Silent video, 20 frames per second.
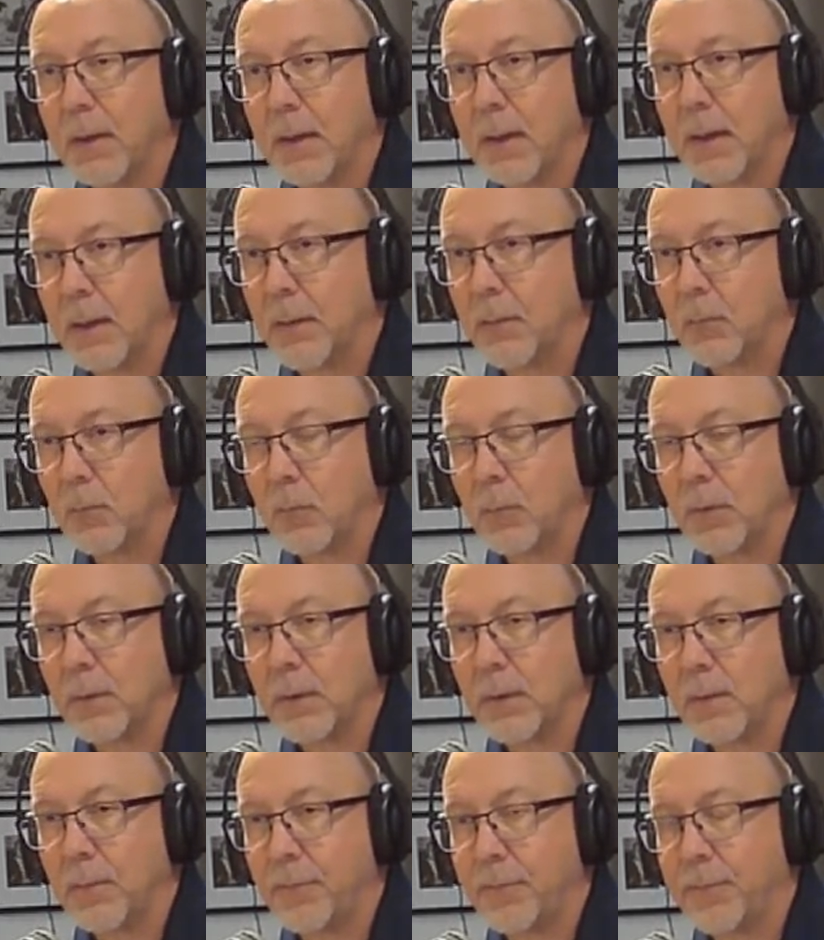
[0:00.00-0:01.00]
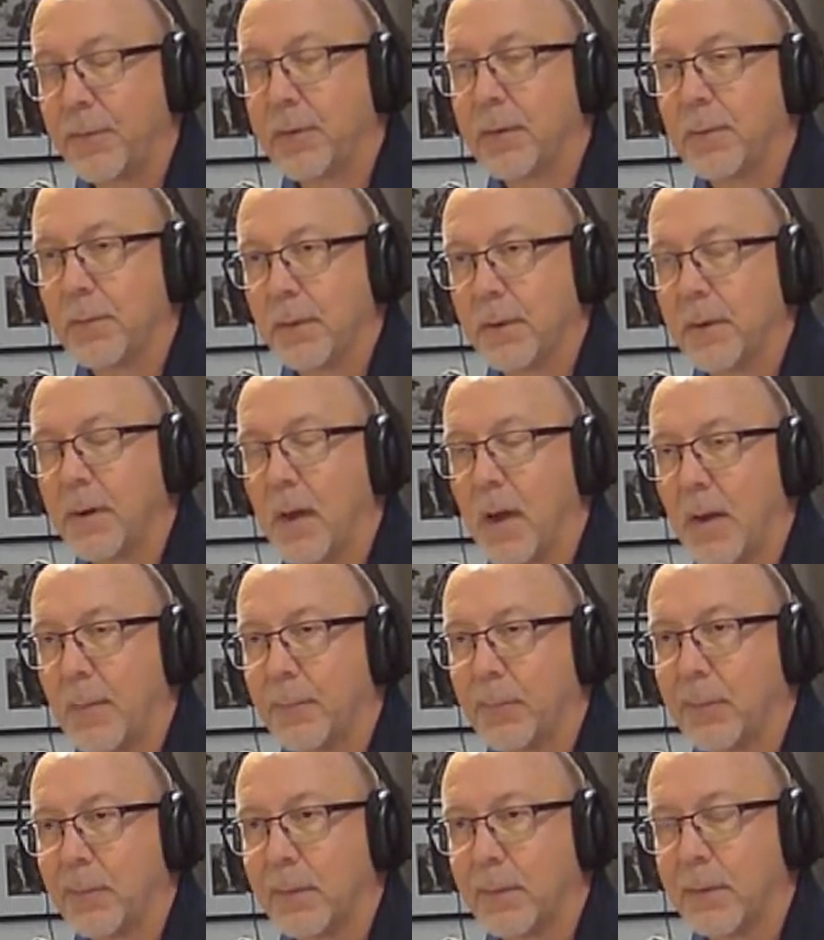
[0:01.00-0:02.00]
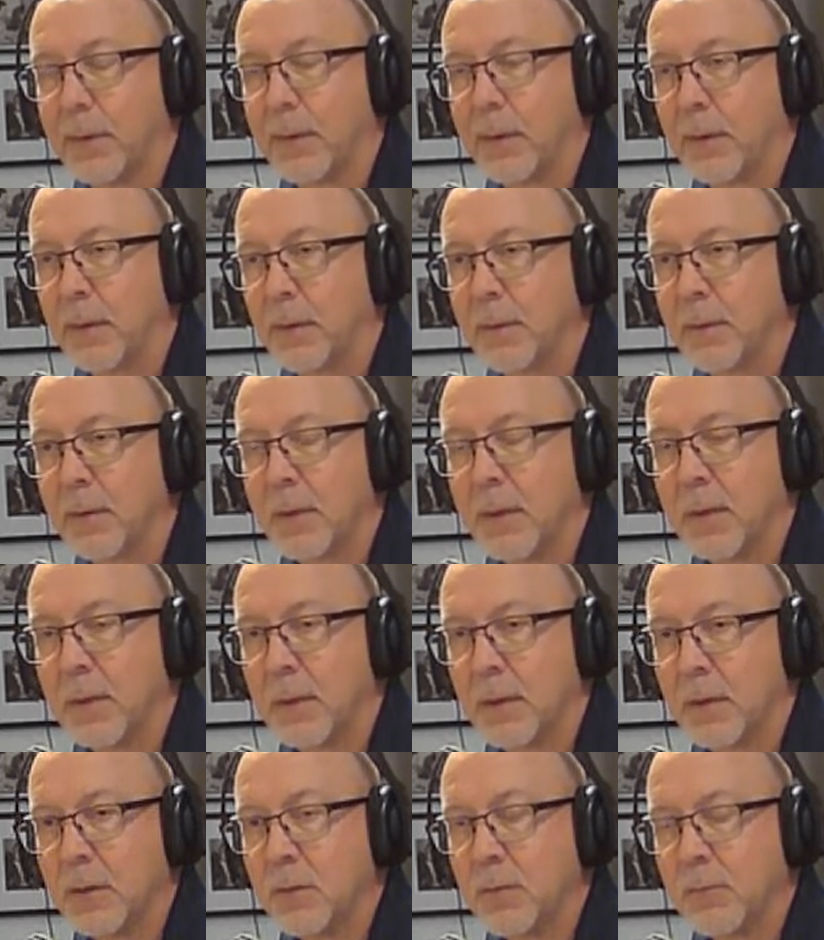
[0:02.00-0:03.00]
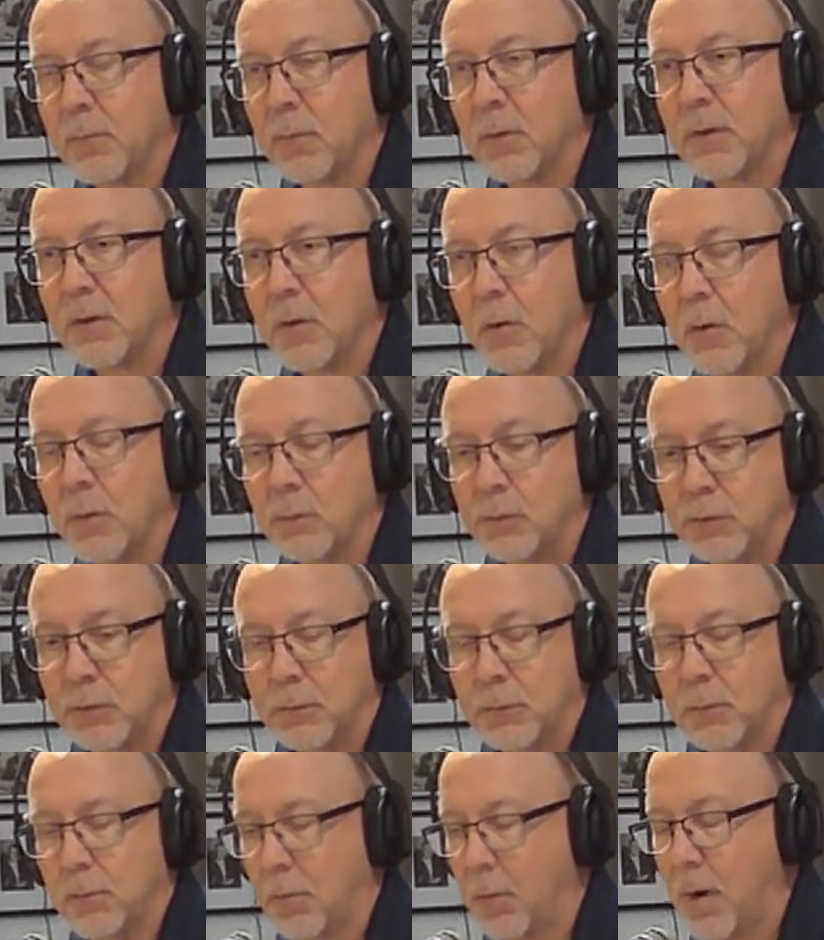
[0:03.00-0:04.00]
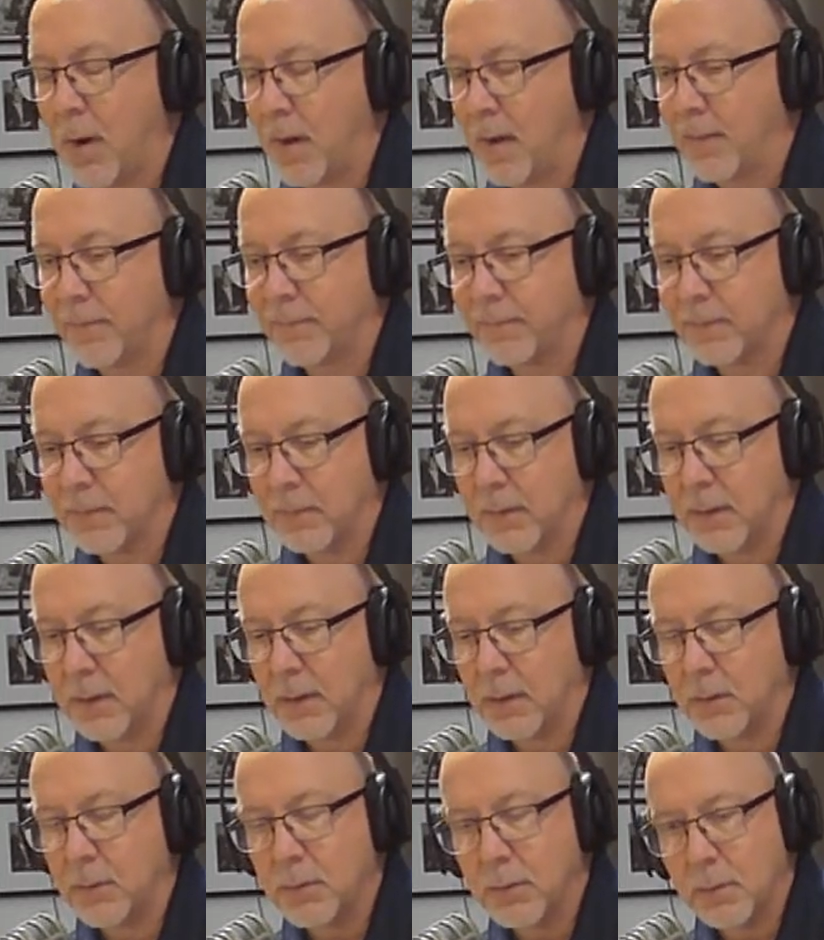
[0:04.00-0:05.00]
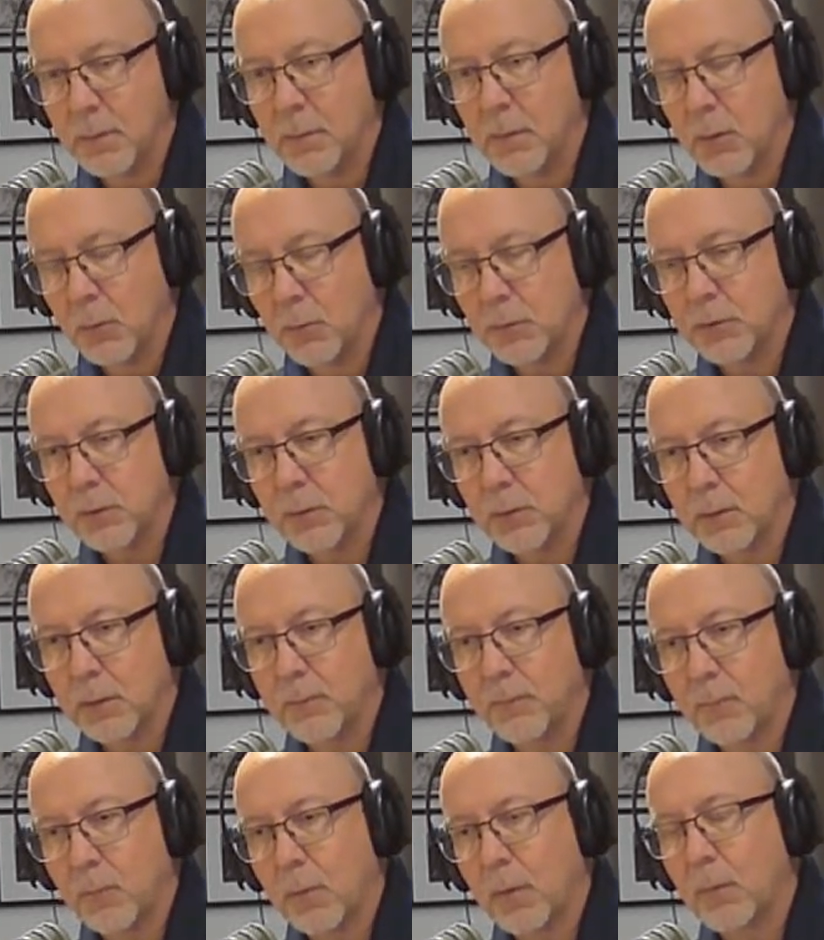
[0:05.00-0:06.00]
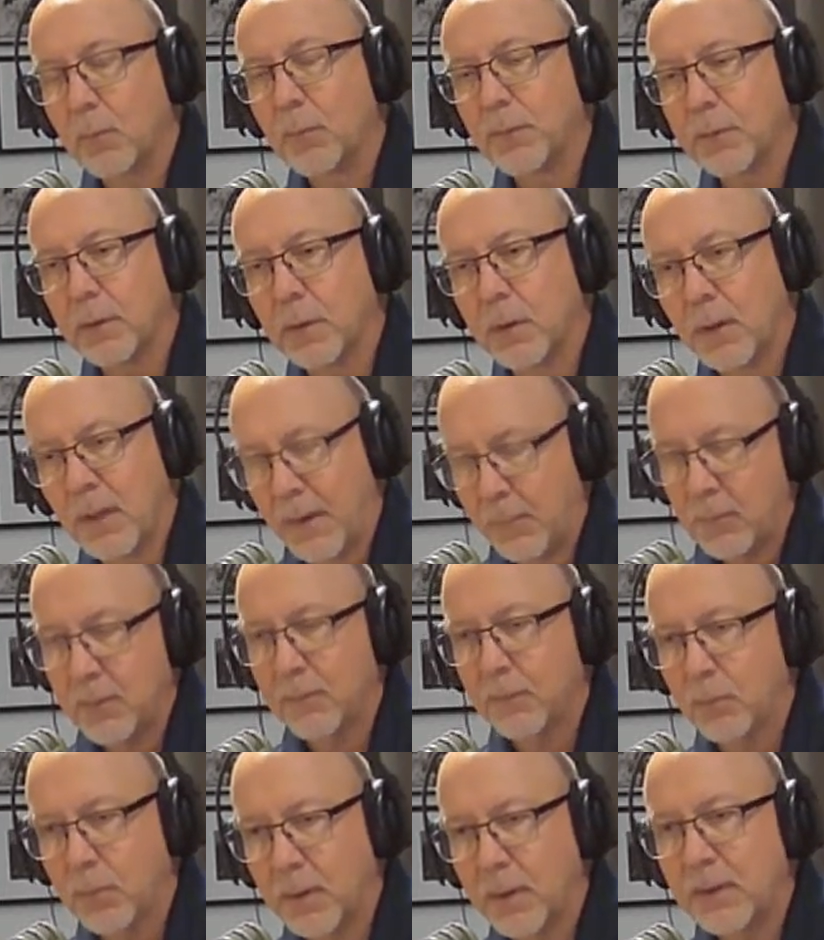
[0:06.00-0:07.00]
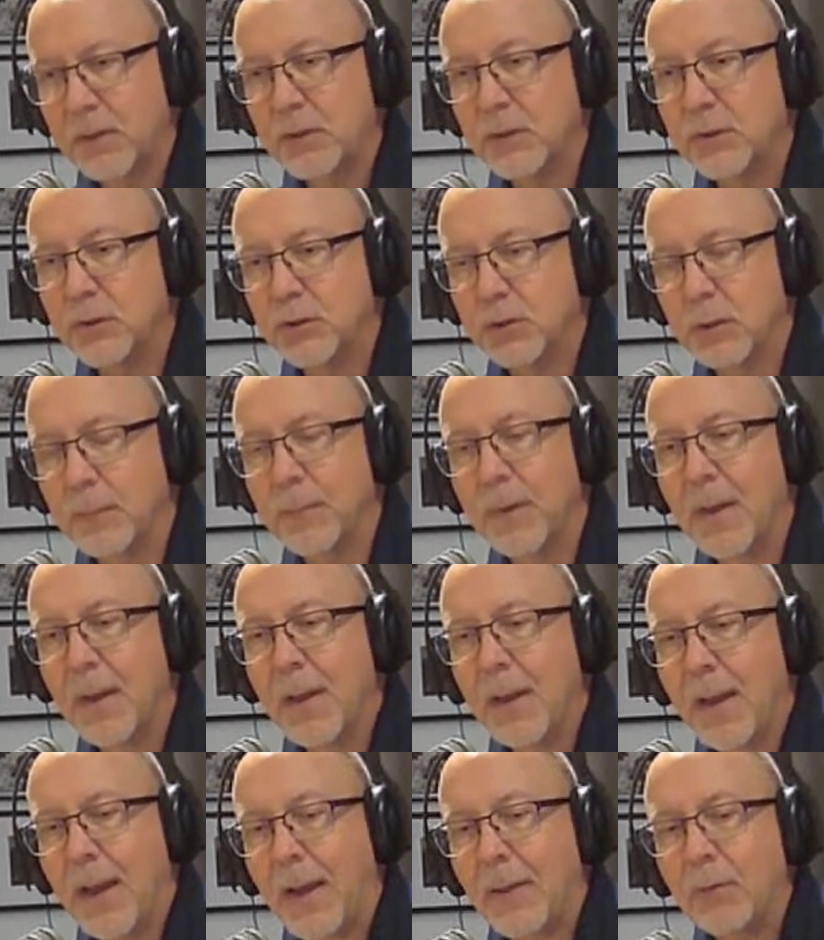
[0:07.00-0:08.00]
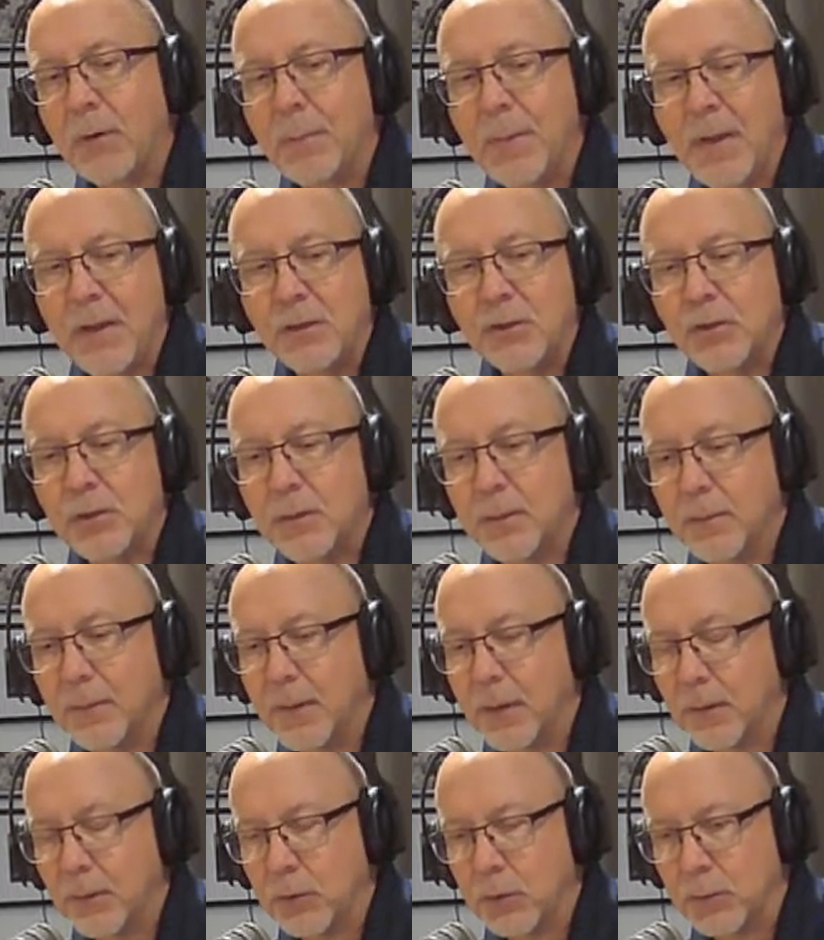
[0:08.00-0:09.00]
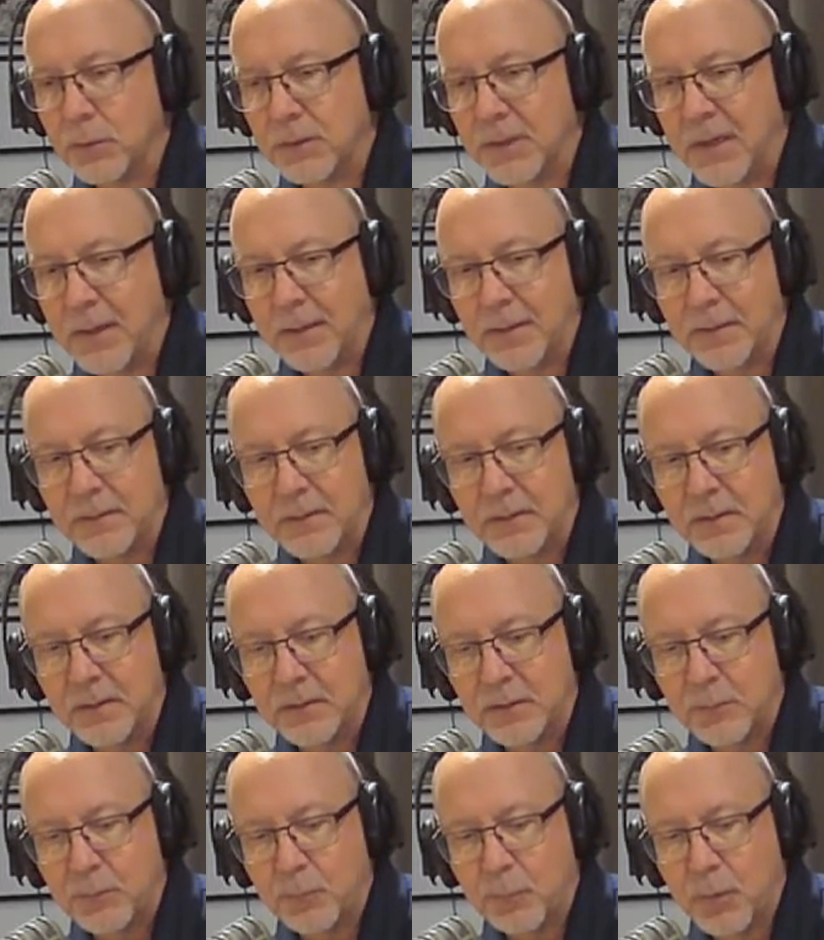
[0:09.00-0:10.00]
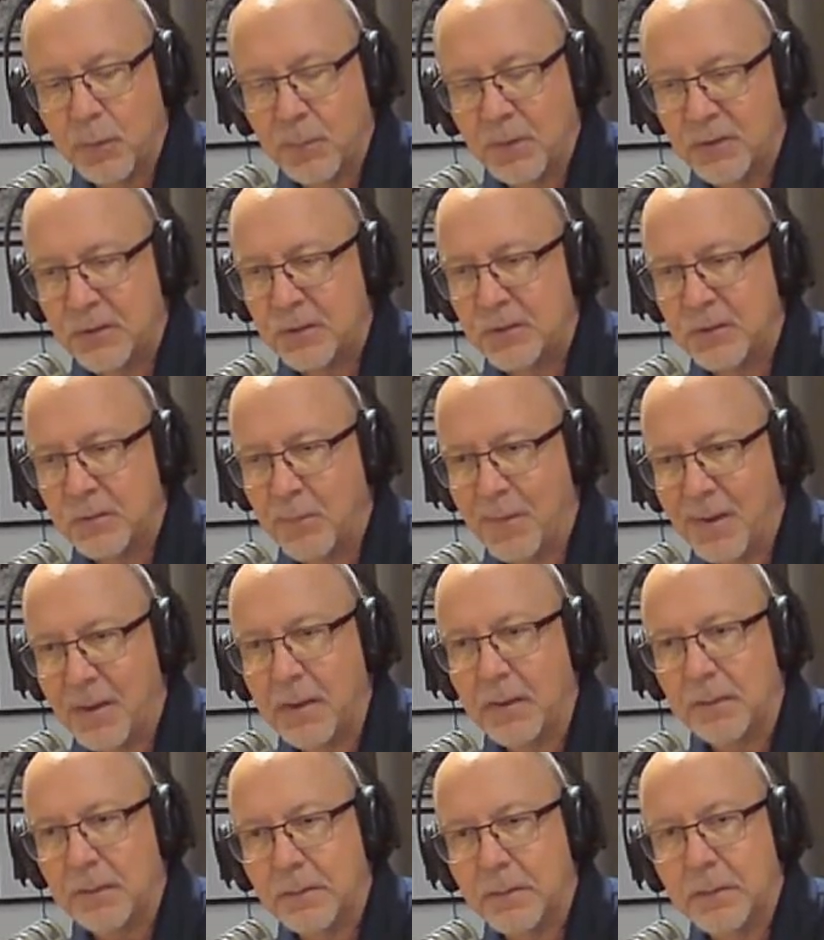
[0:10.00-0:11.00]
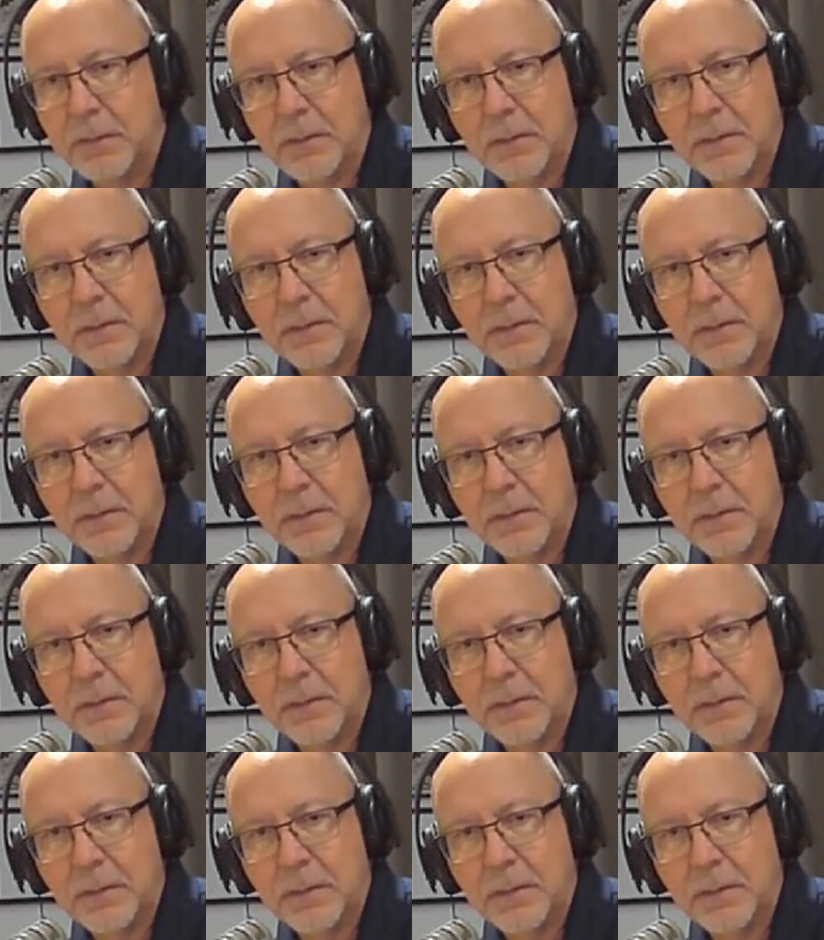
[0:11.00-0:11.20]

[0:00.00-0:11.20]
and really in theater and in opera. And you've really honed your craft and know what you're looking for. And with a collaborative relationship, I would imagine that your talent is pretty much in demand.